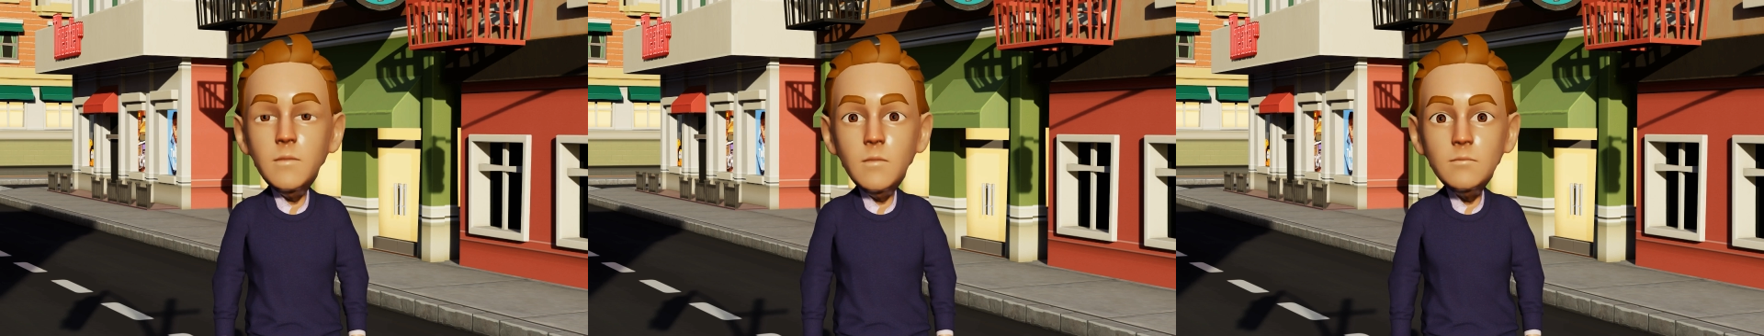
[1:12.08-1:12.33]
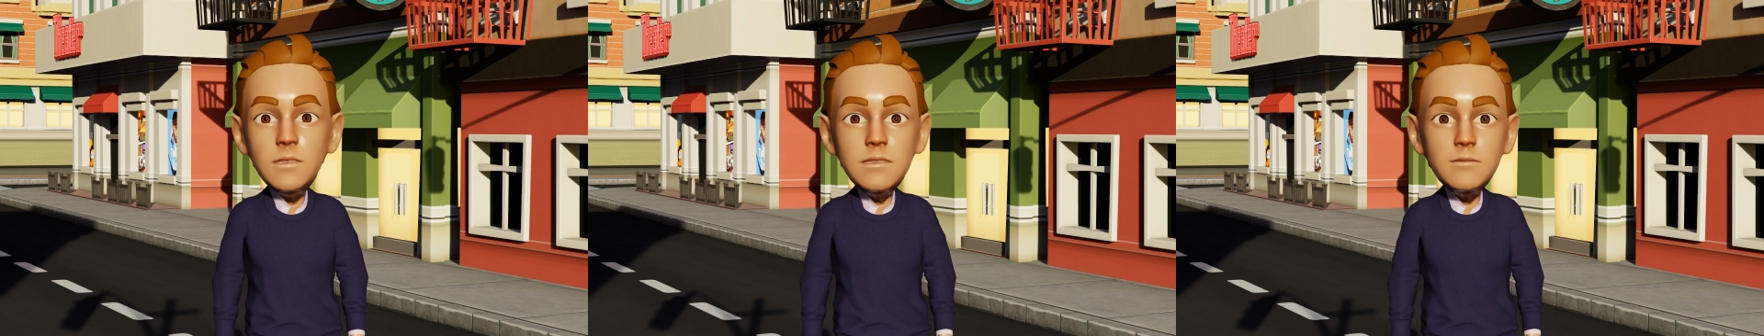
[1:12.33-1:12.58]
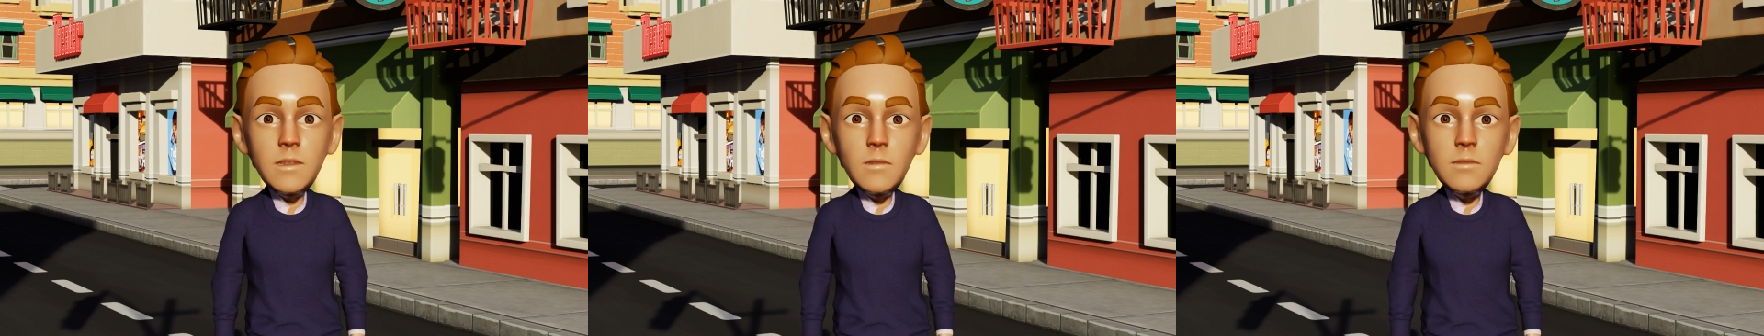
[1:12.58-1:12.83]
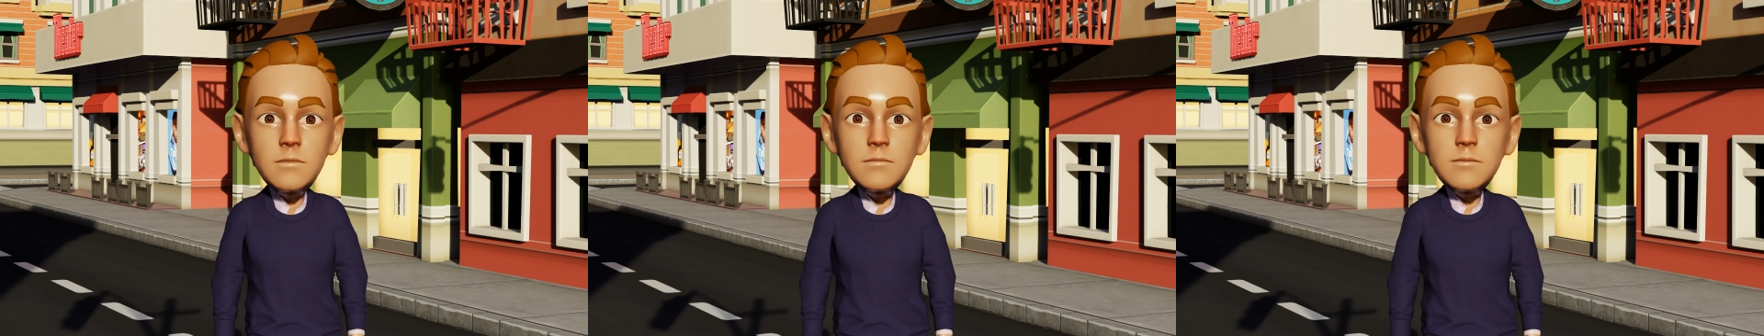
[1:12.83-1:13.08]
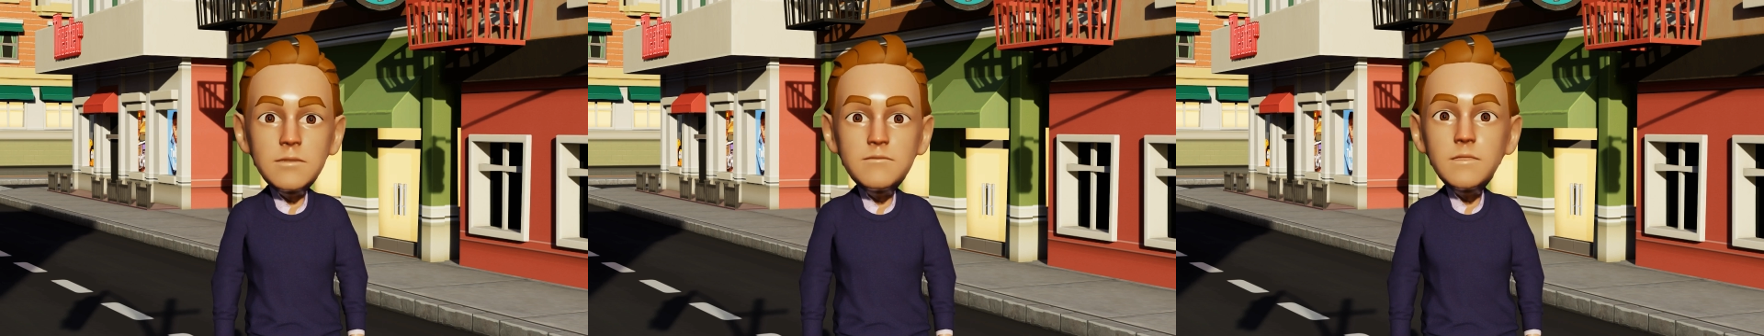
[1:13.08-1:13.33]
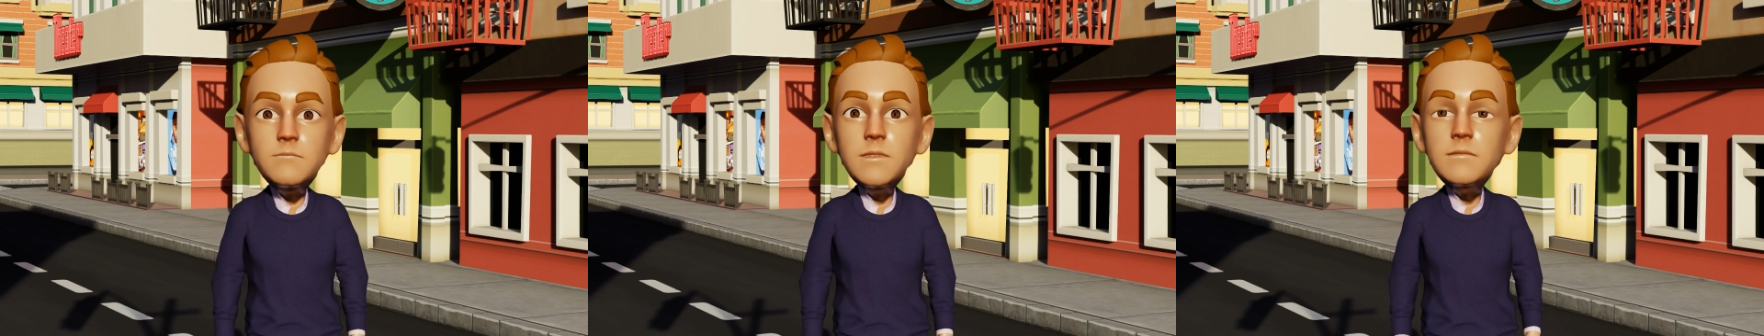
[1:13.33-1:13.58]
or rebuild if
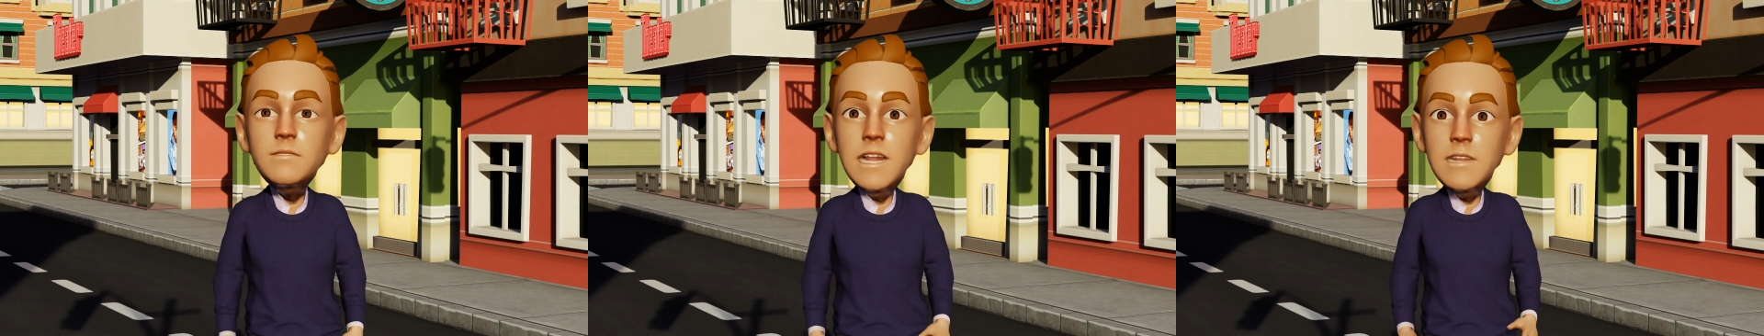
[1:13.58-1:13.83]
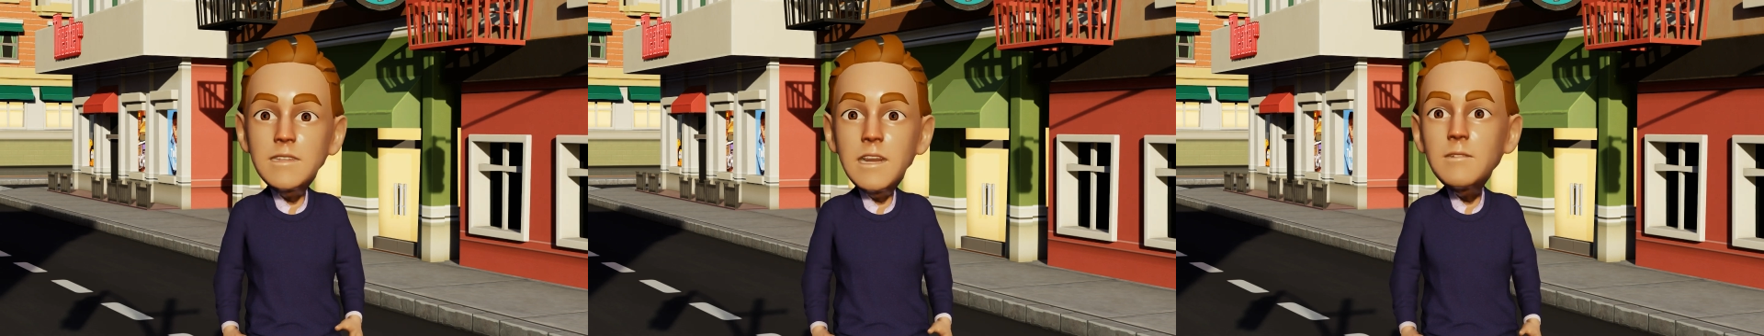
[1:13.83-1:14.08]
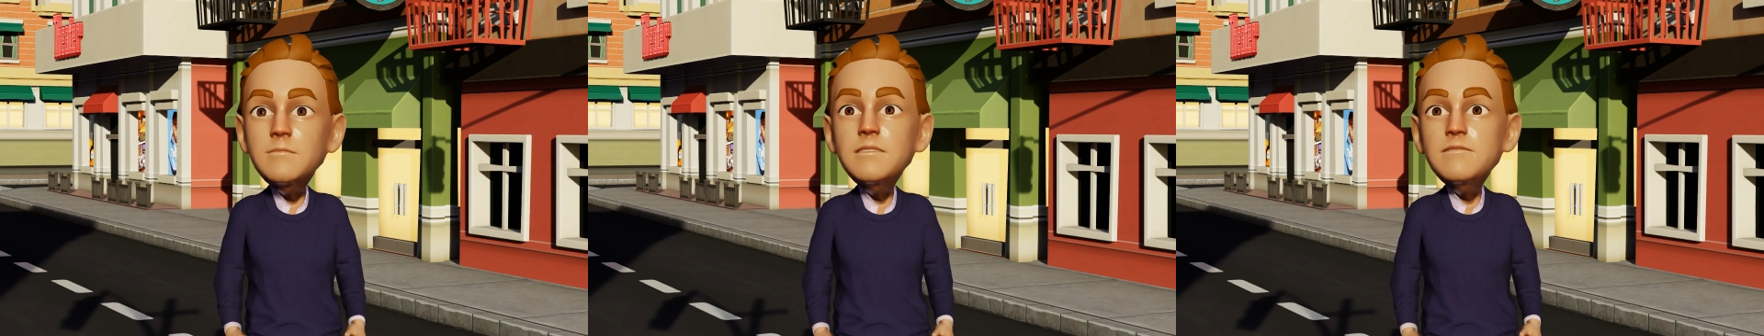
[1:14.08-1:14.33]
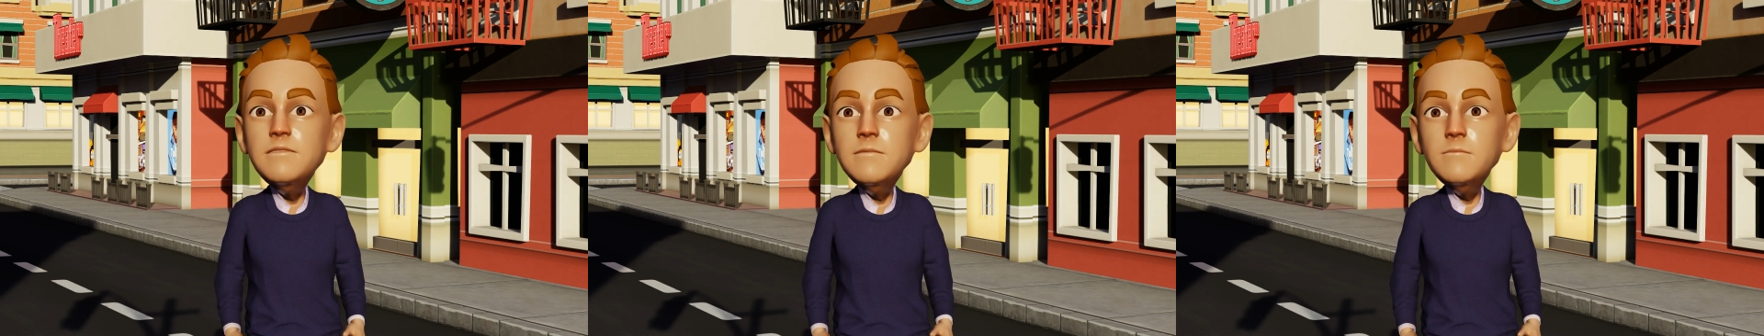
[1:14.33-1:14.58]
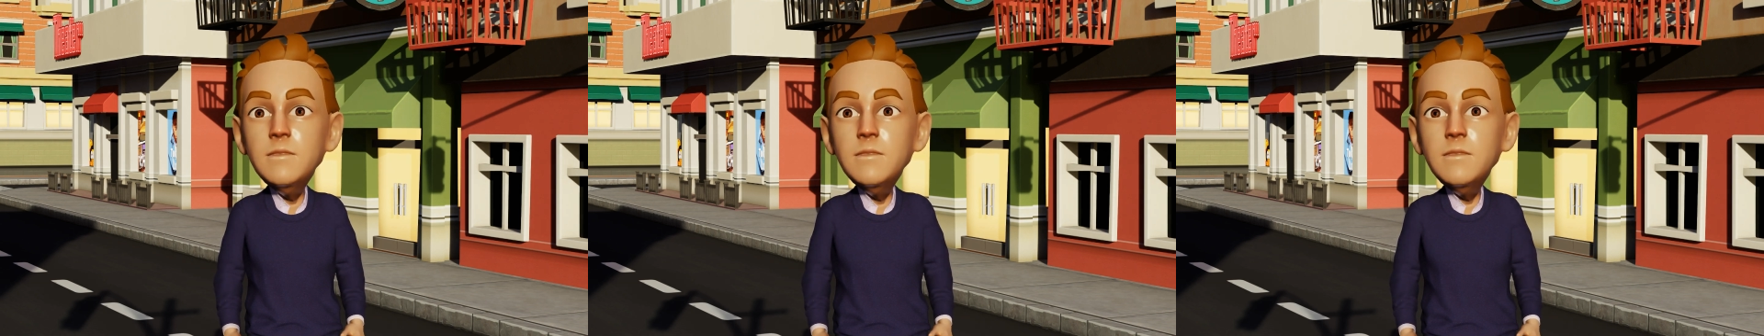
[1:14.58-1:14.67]
something bad happens,